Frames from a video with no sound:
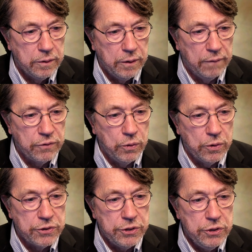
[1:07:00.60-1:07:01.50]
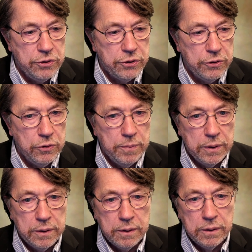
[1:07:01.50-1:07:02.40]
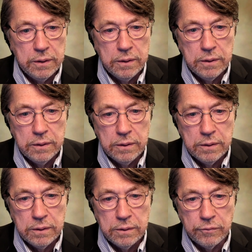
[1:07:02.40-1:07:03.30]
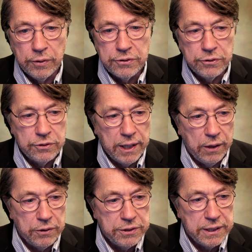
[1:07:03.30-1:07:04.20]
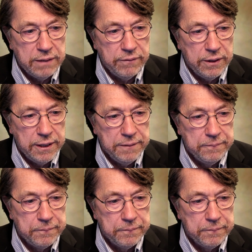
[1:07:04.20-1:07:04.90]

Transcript: Of course, YouTube, Richard Taylor TV.